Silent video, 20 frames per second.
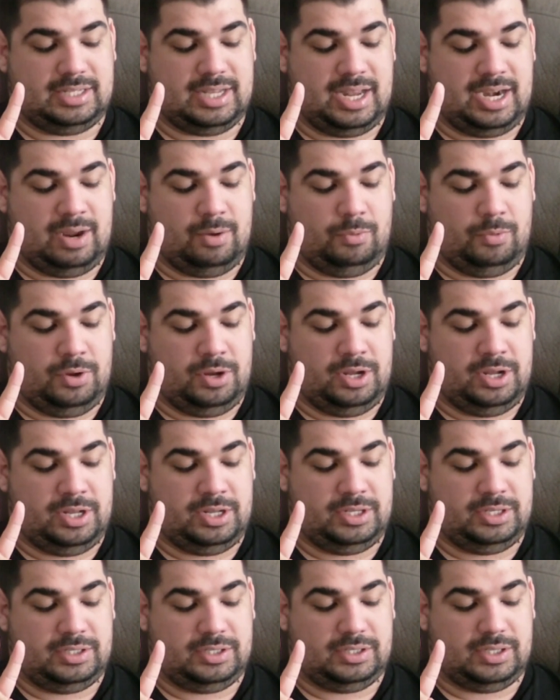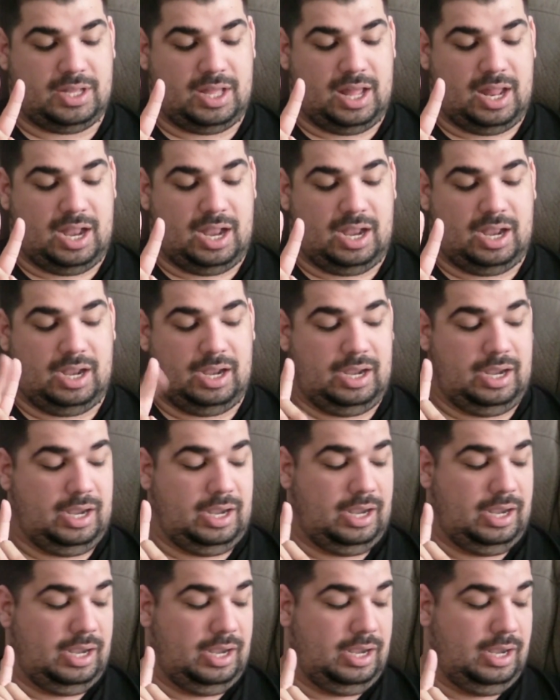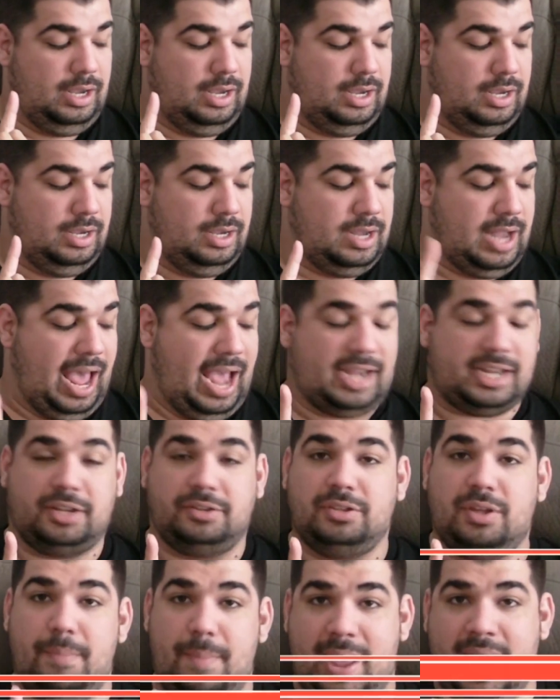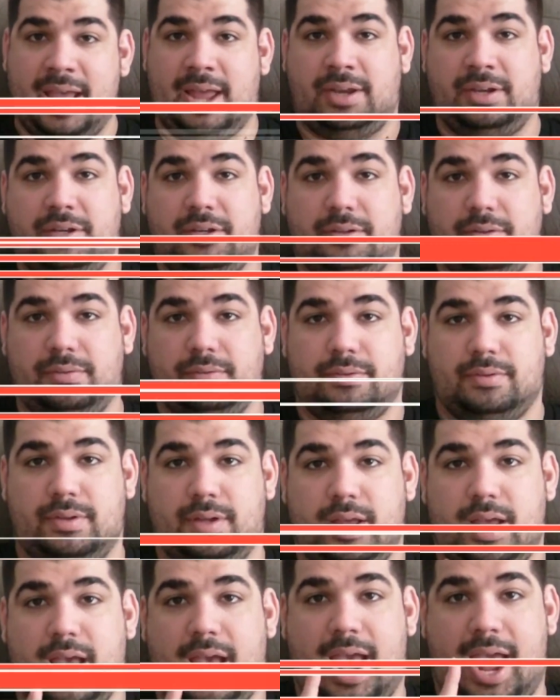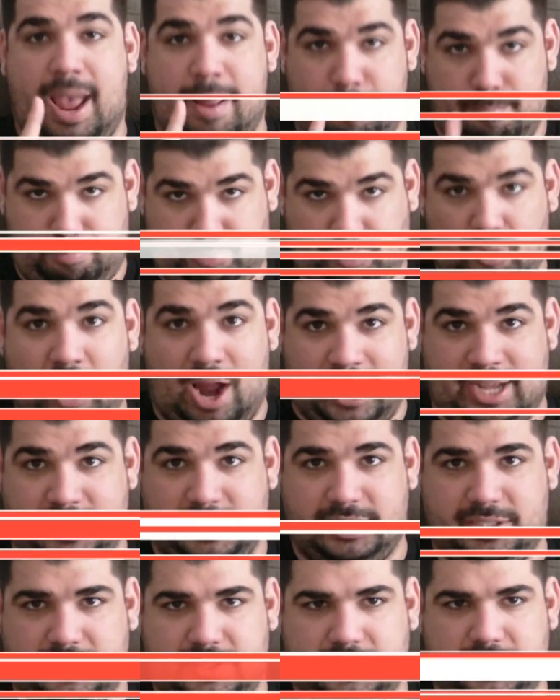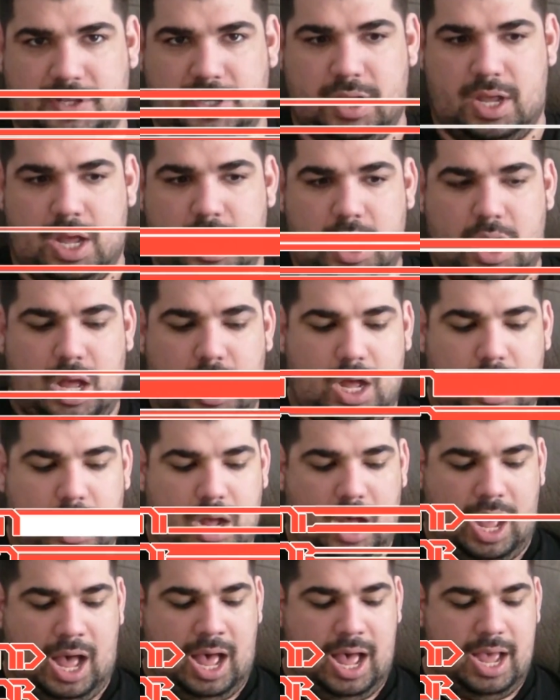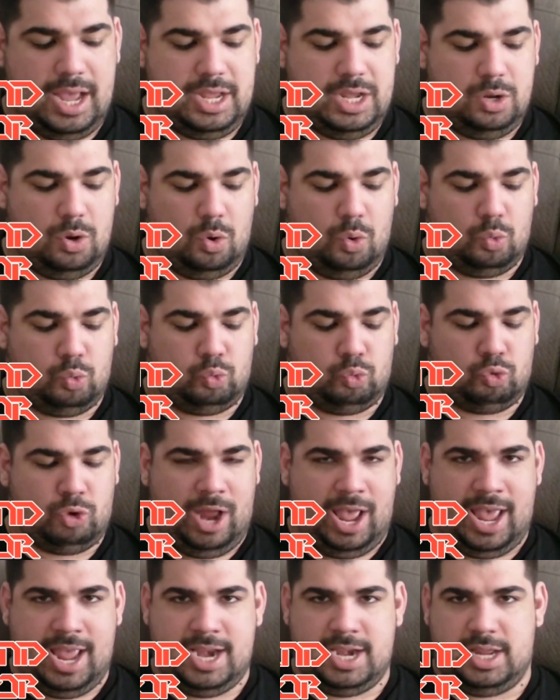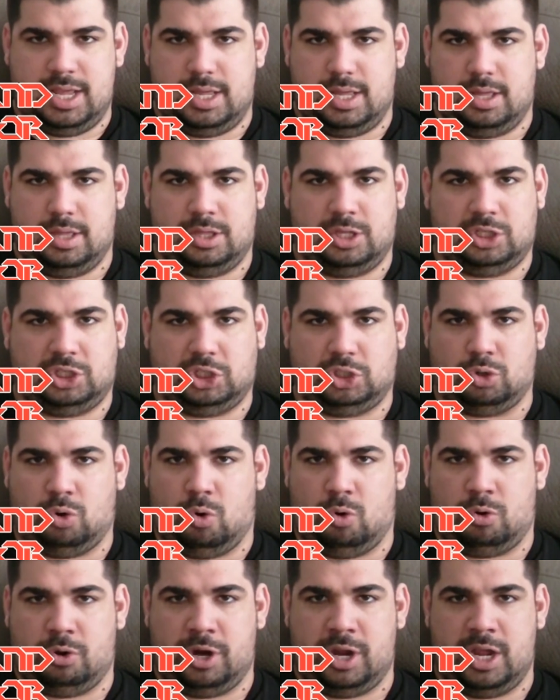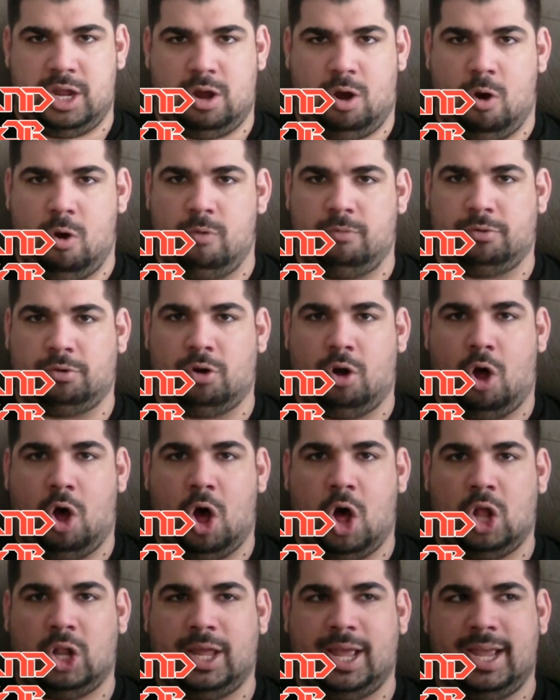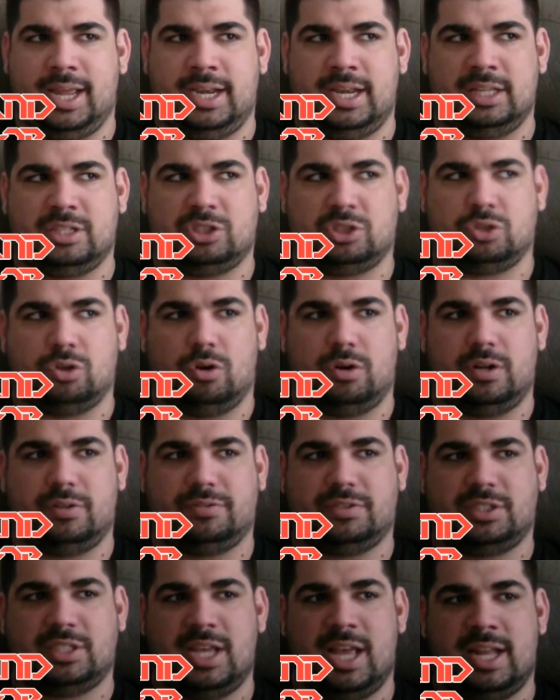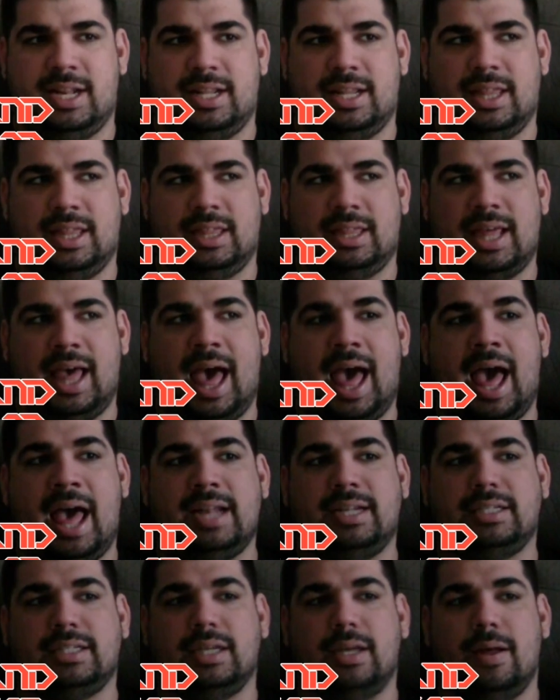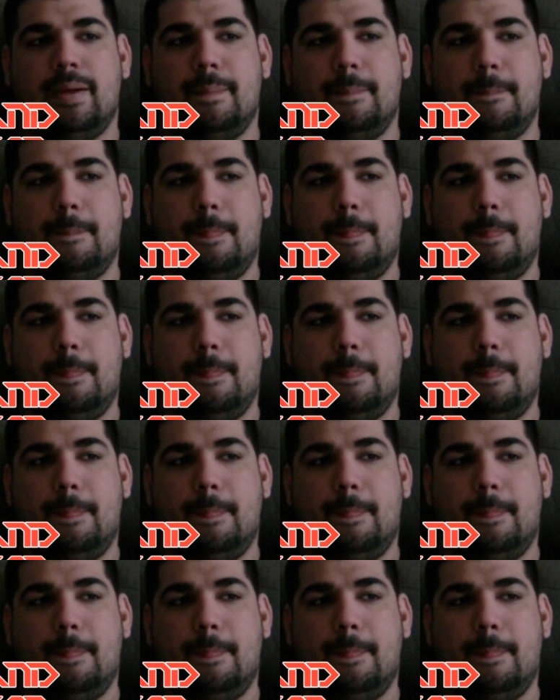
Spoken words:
said it was lack of demand and price. I read the story overall, and it sort of said that